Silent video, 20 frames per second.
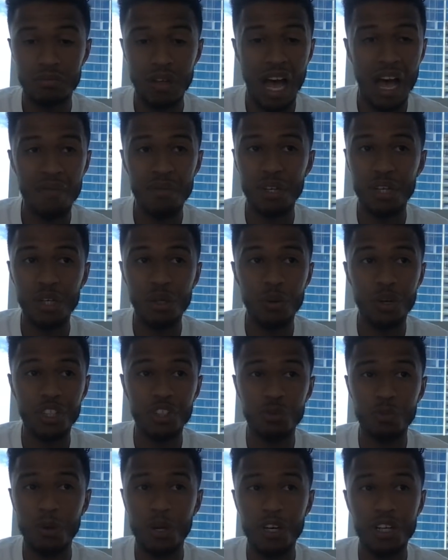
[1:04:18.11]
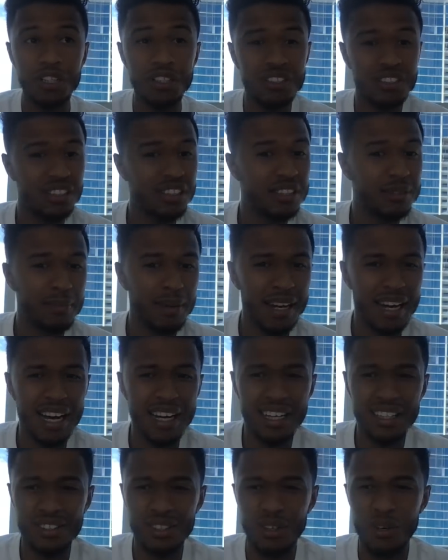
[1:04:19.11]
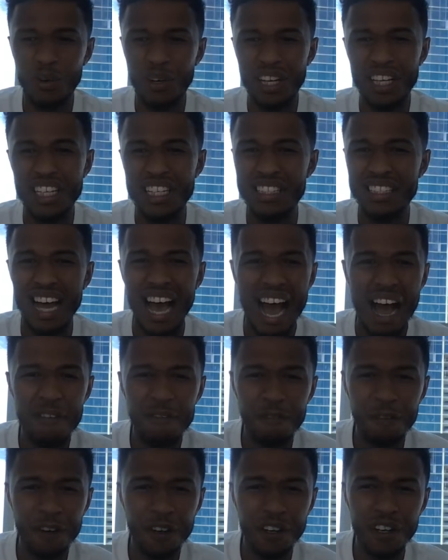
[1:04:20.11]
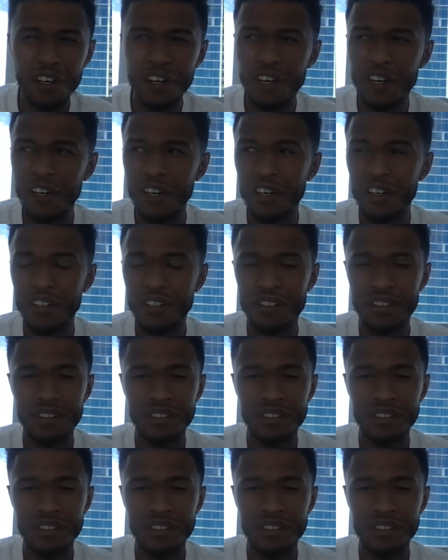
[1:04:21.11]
having new experiences. Man, I get to go to East Africa.